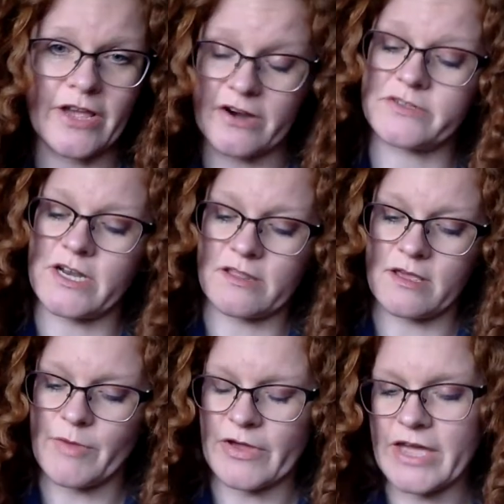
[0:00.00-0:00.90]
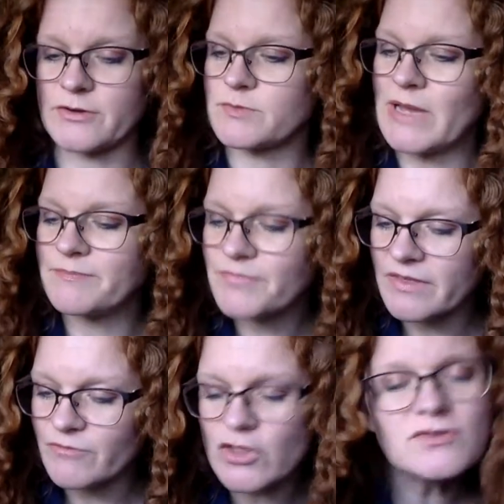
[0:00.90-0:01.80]
cares anything about candles, but
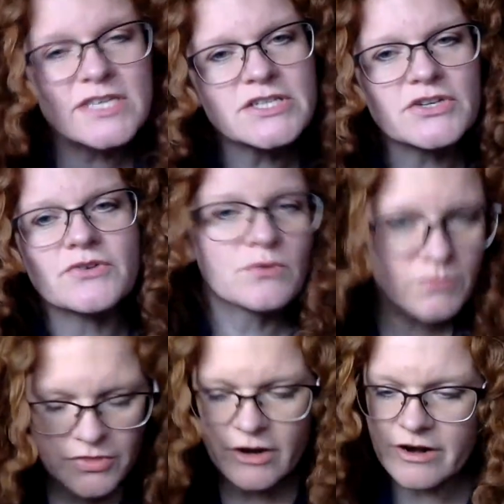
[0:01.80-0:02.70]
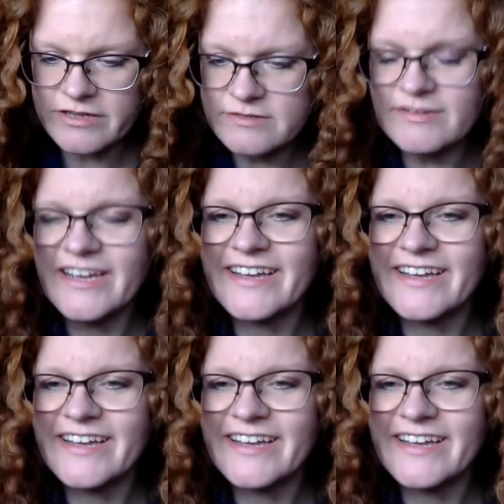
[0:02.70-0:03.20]
for those that do, there it is.